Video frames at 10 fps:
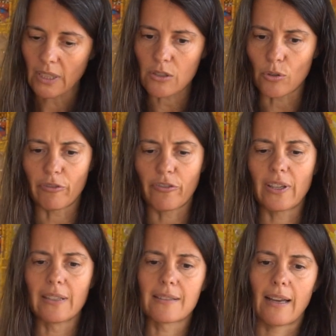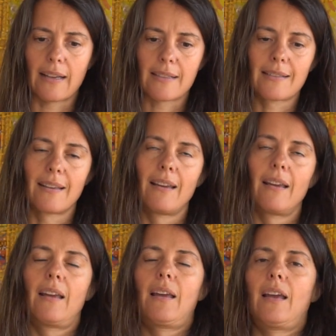so feels as
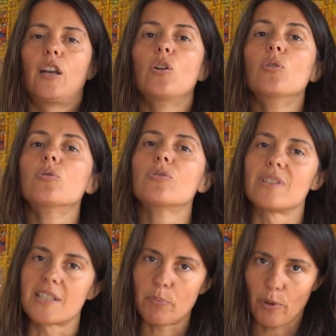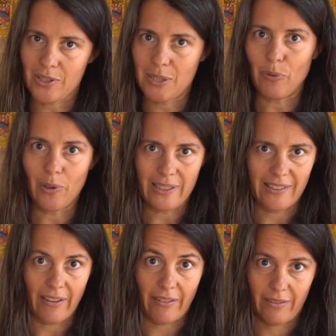loose as possible in
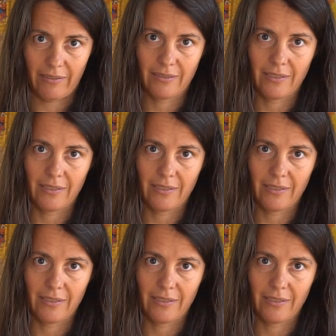there.